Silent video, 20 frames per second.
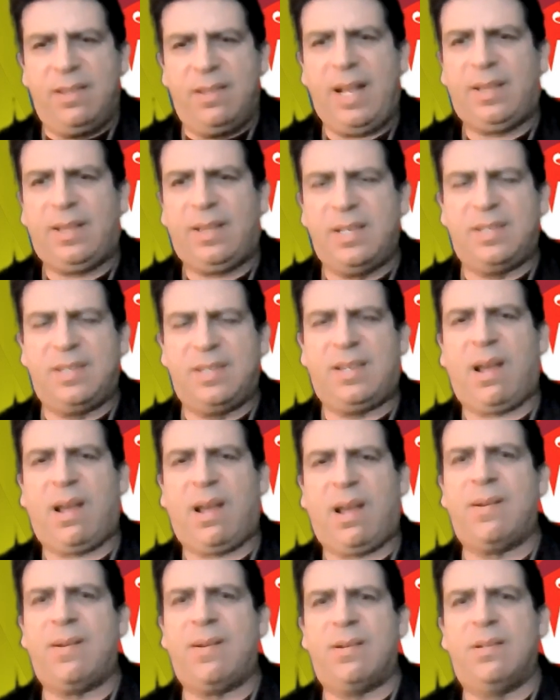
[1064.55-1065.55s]
that
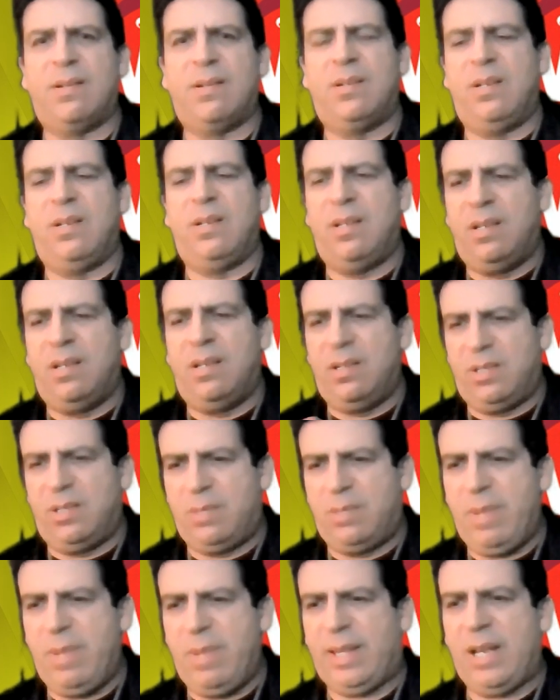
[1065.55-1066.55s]
desire
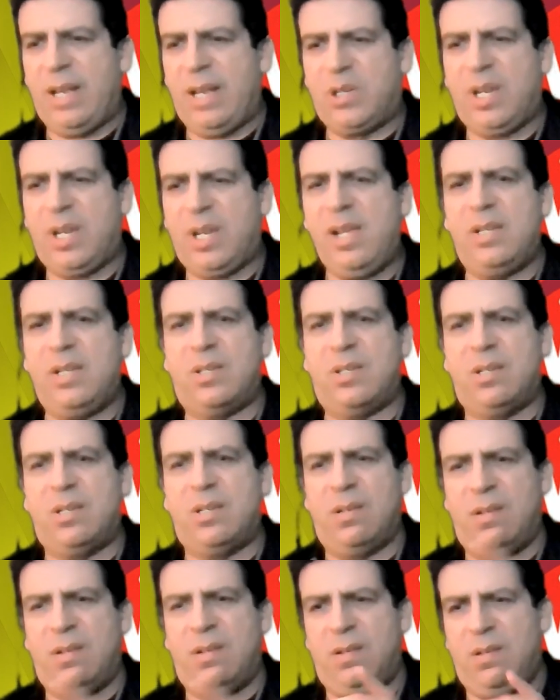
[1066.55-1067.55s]
to make that change,